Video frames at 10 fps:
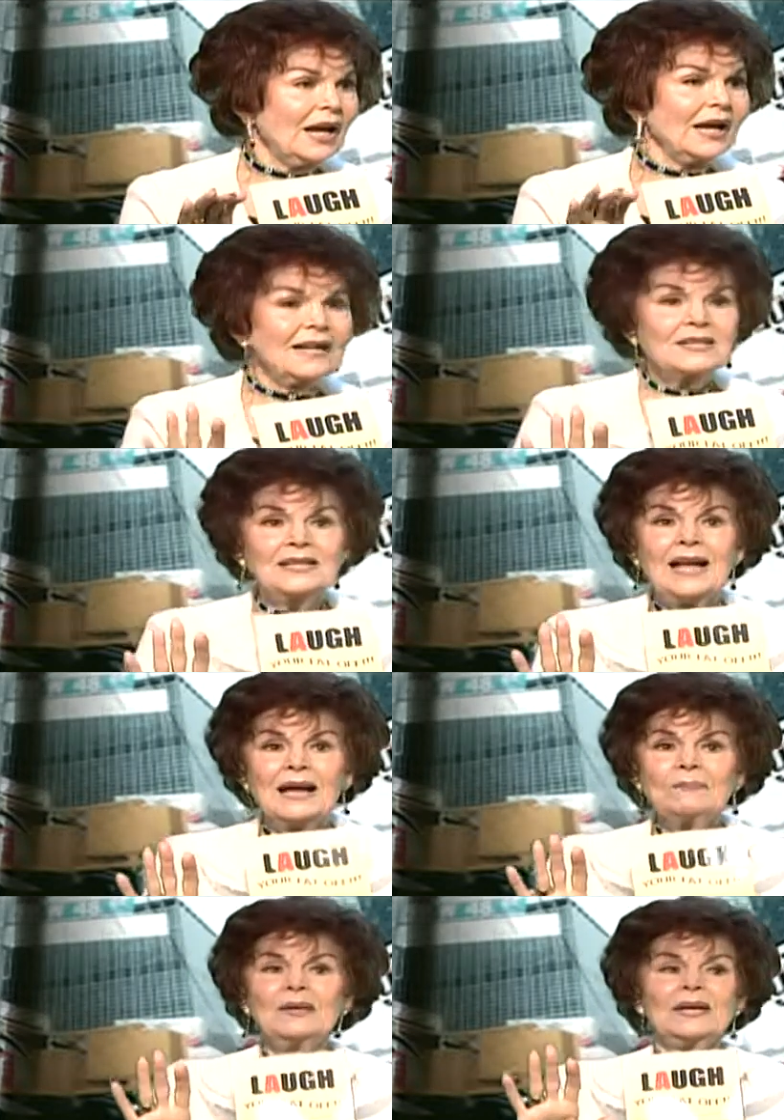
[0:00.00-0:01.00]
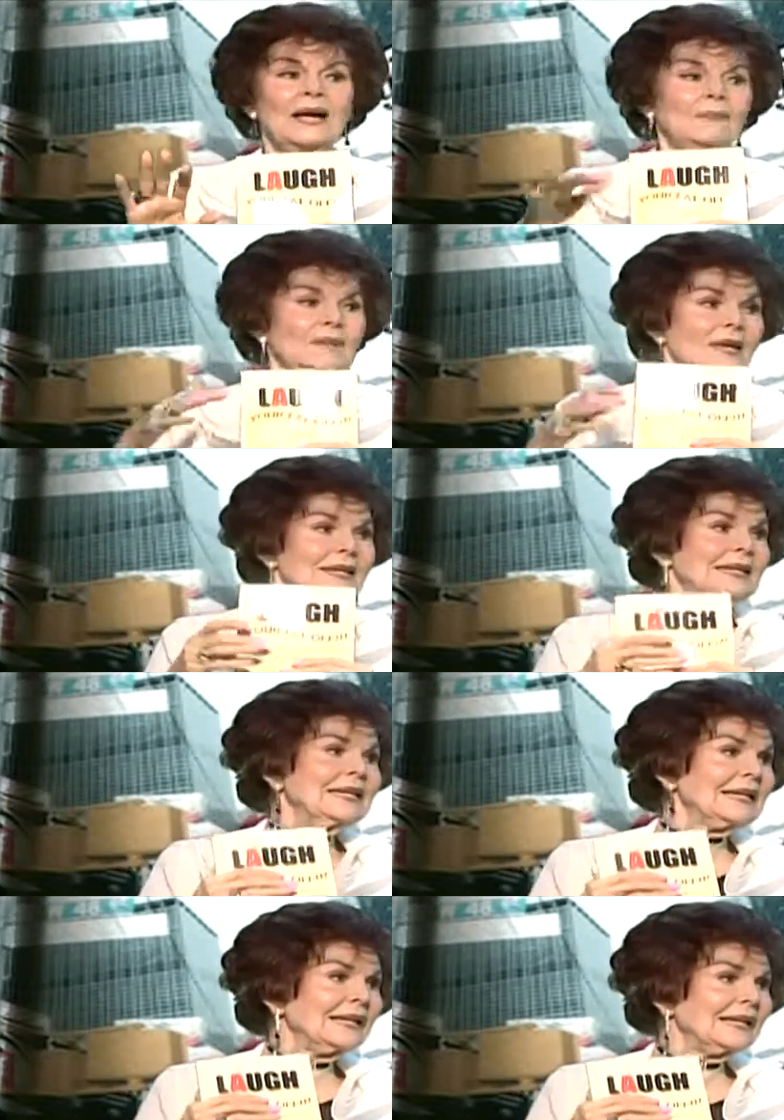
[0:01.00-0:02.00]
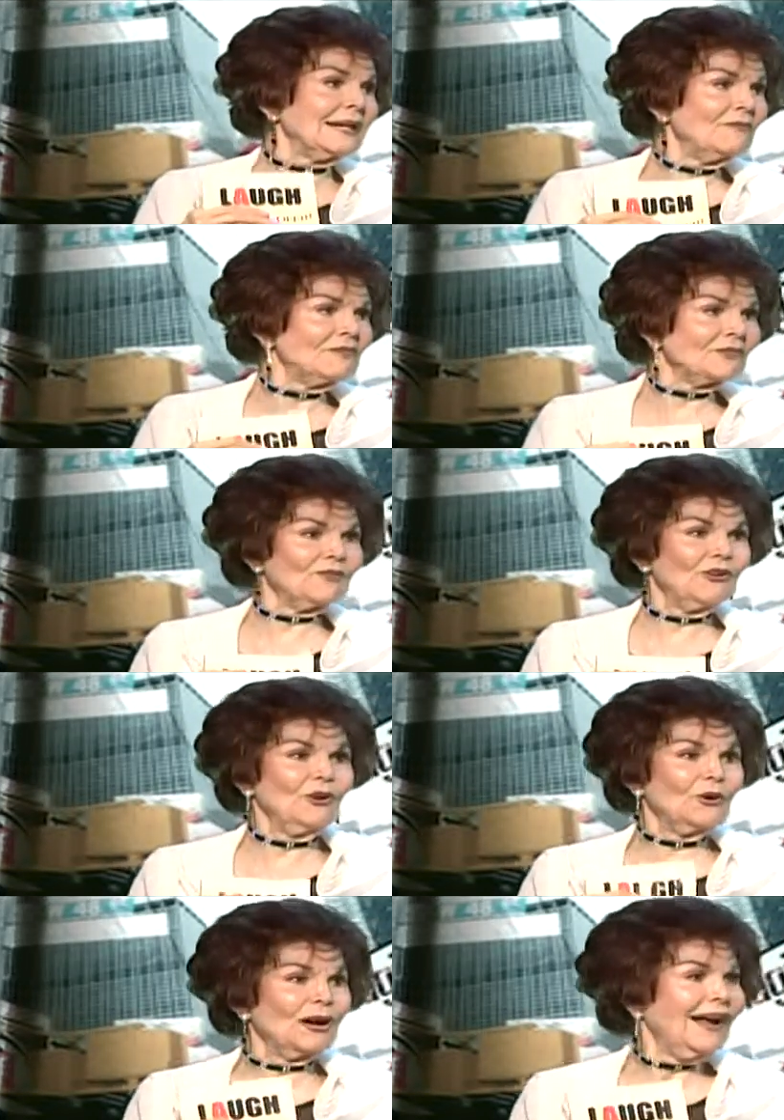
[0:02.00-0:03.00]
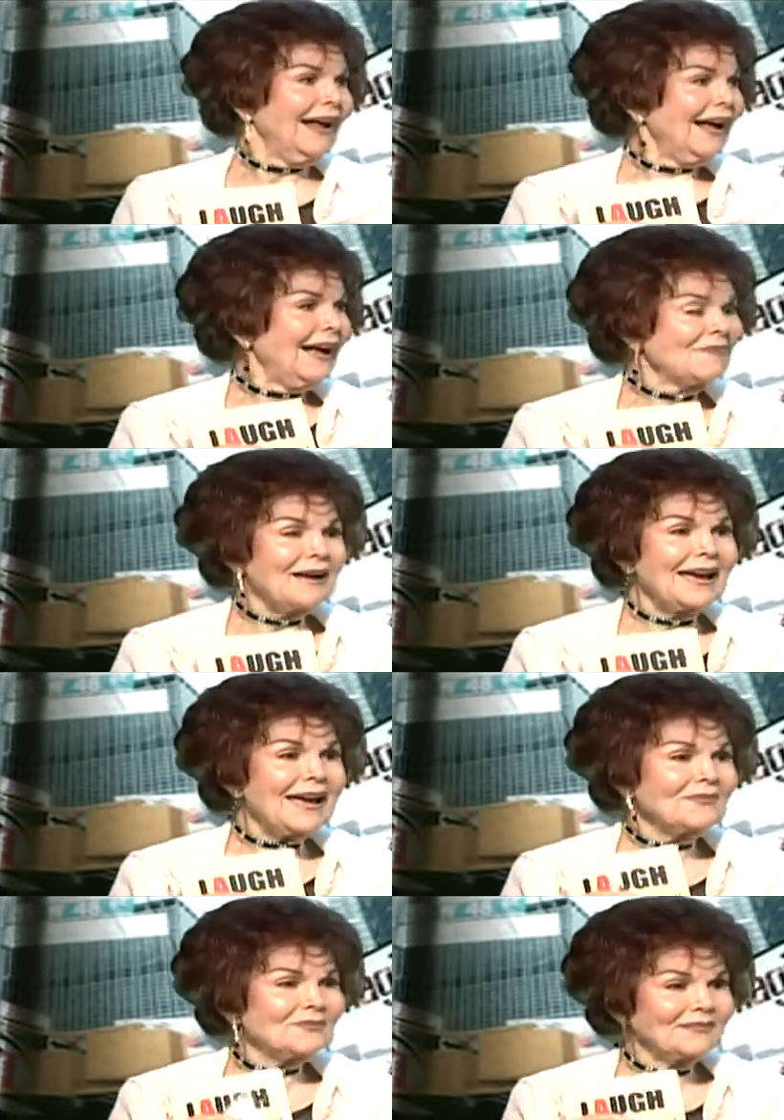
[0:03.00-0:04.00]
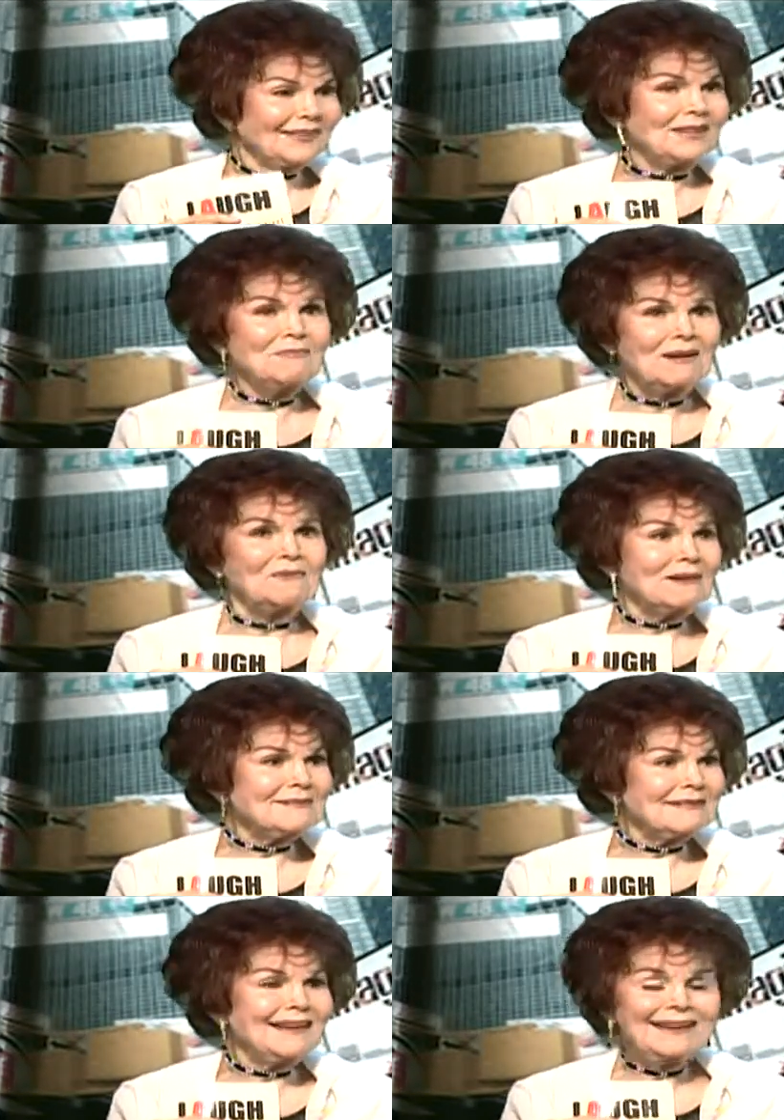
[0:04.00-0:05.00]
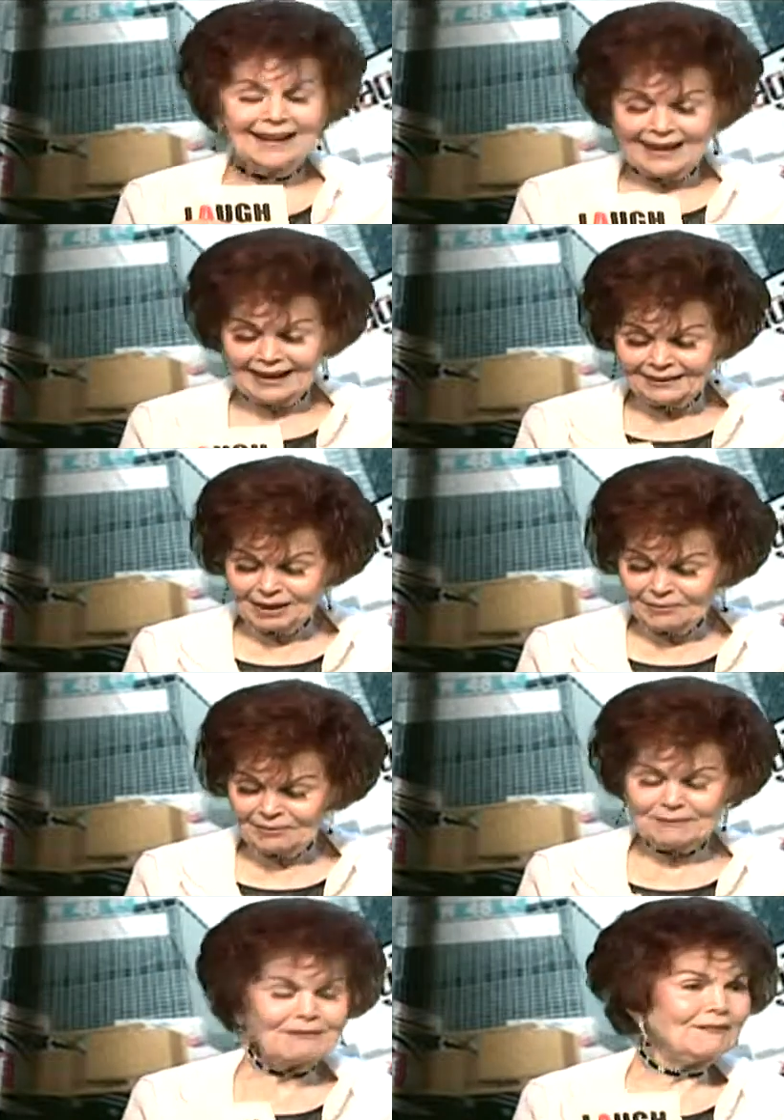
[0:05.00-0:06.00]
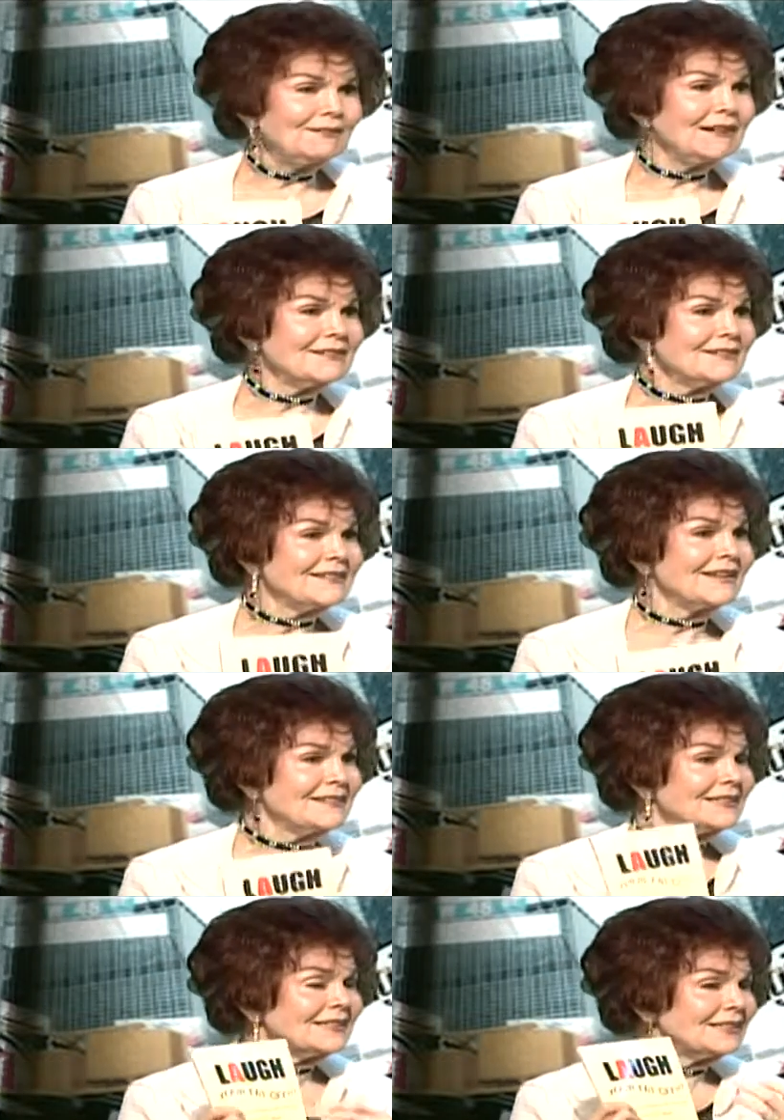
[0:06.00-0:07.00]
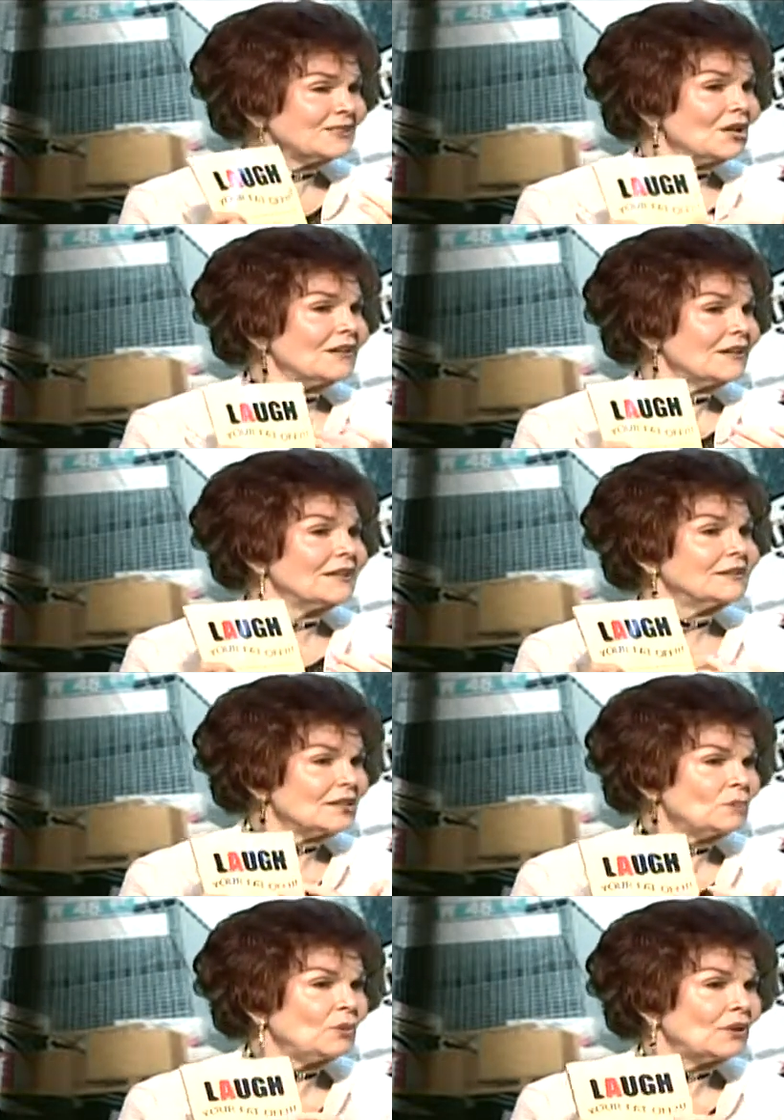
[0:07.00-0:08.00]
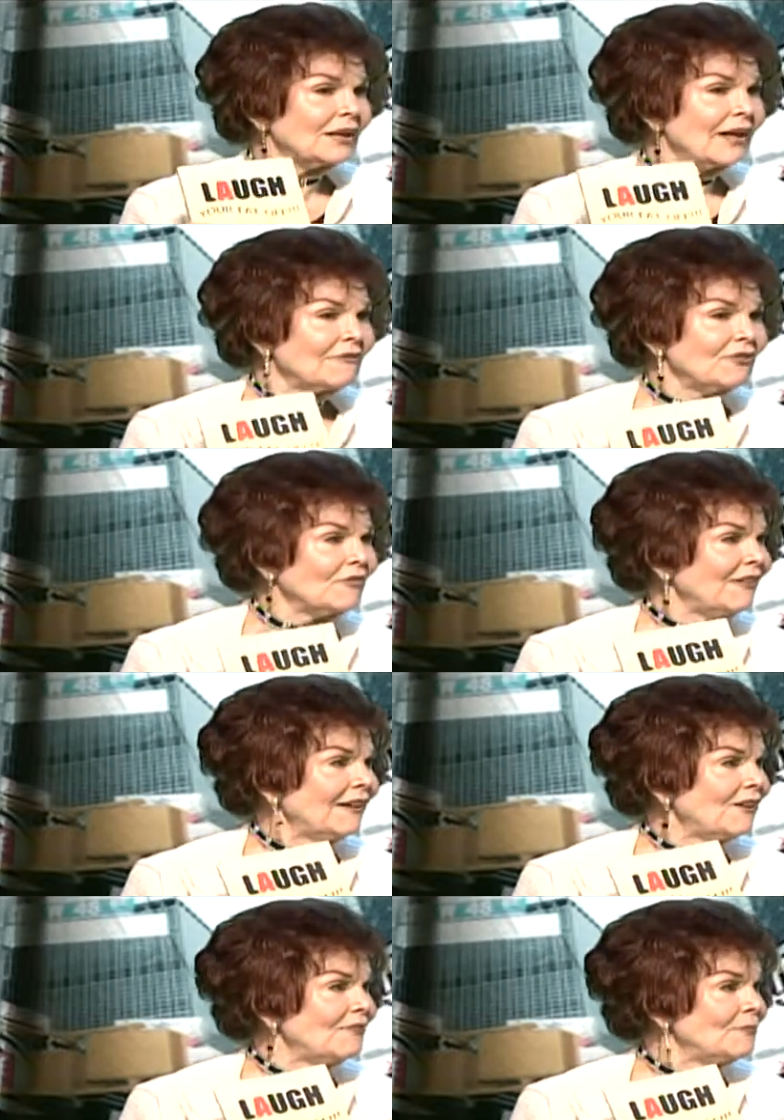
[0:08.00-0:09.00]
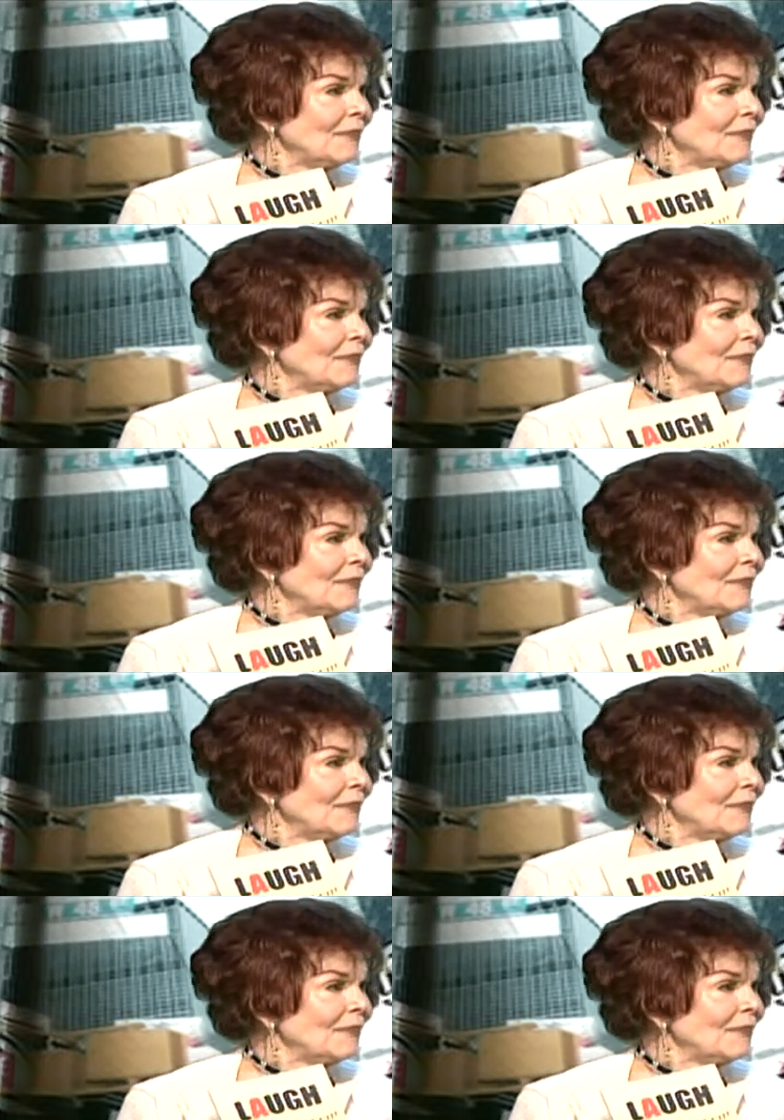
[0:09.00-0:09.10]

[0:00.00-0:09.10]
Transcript: And I said, not me. I'm not eating any comfort food. I have to keep my waistline. And lo and behold, I decided to start this book, Laugh Your Fat Off.